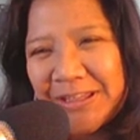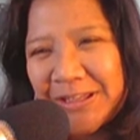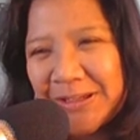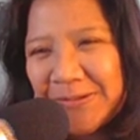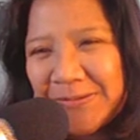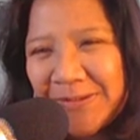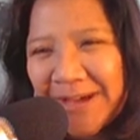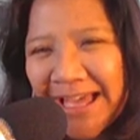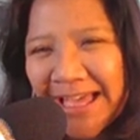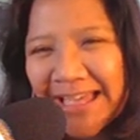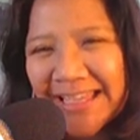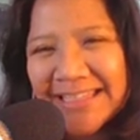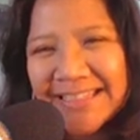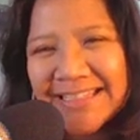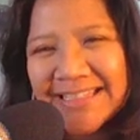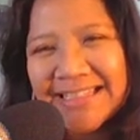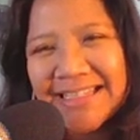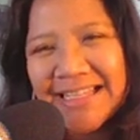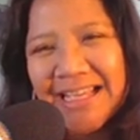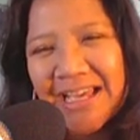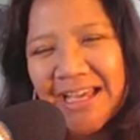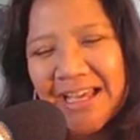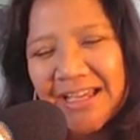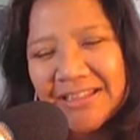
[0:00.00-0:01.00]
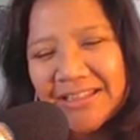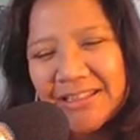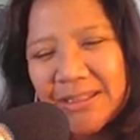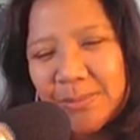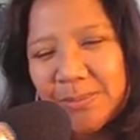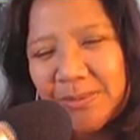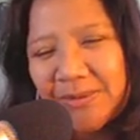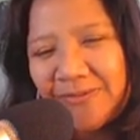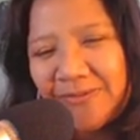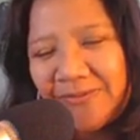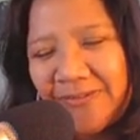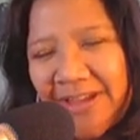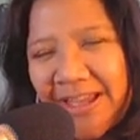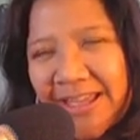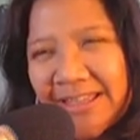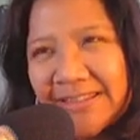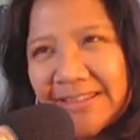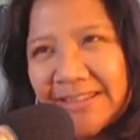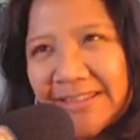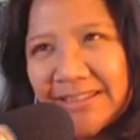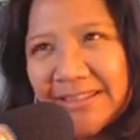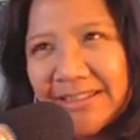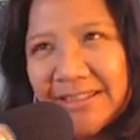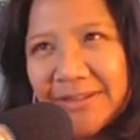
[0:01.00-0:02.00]
US to
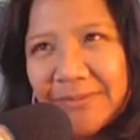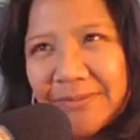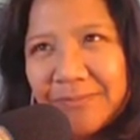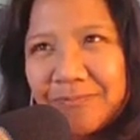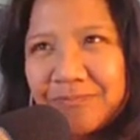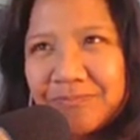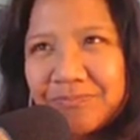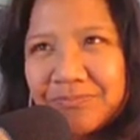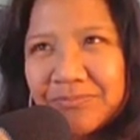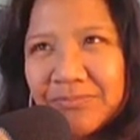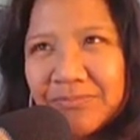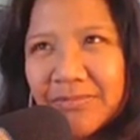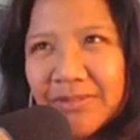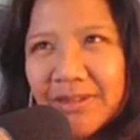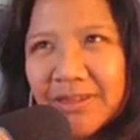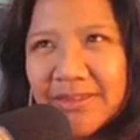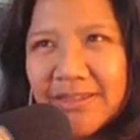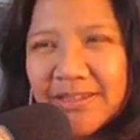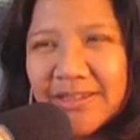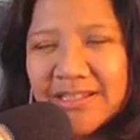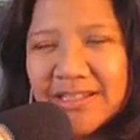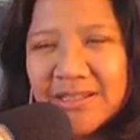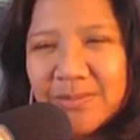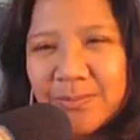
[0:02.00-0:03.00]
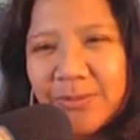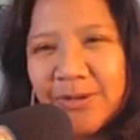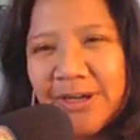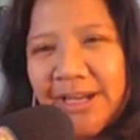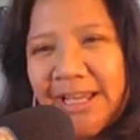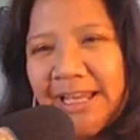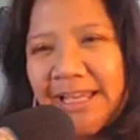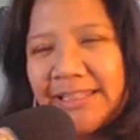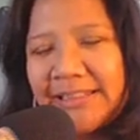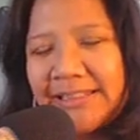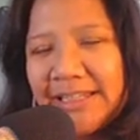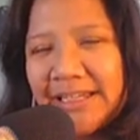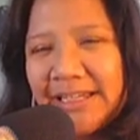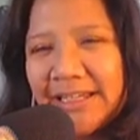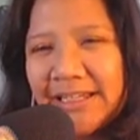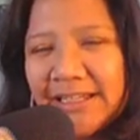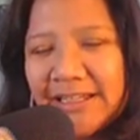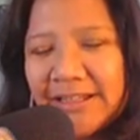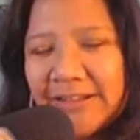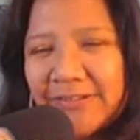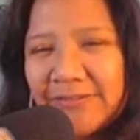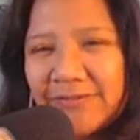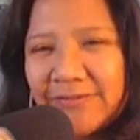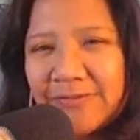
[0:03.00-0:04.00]
prevent the spread
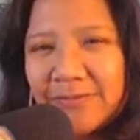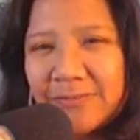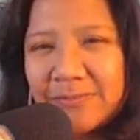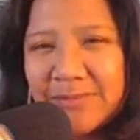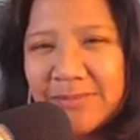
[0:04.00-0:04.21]
of